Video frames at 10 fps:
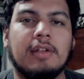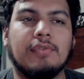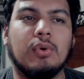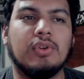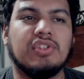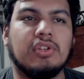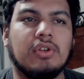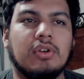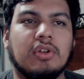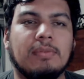then of course on
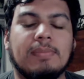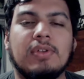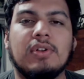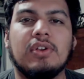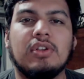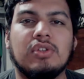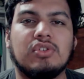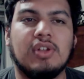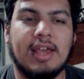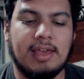your computer you
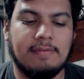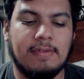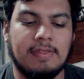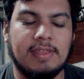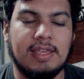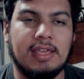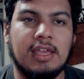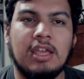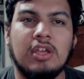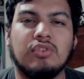should have the
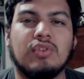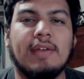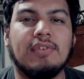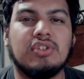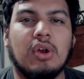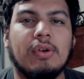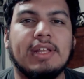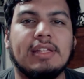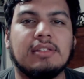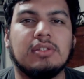drivers
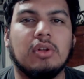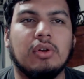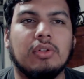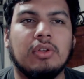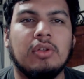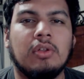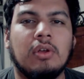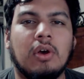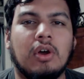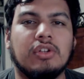already installed
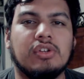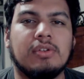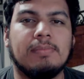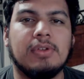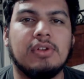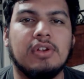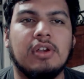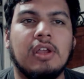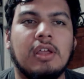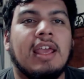on your
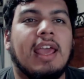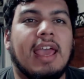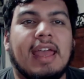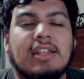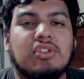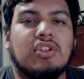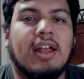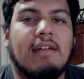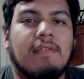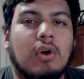computer, and you should
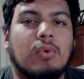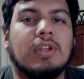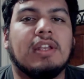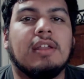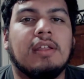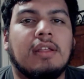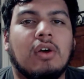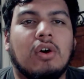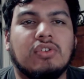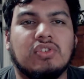have Odin
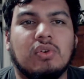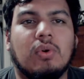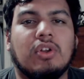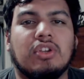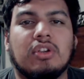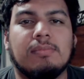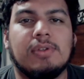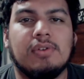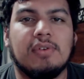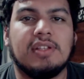also on your
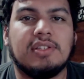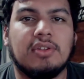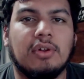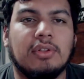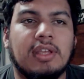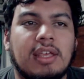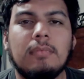computer installed.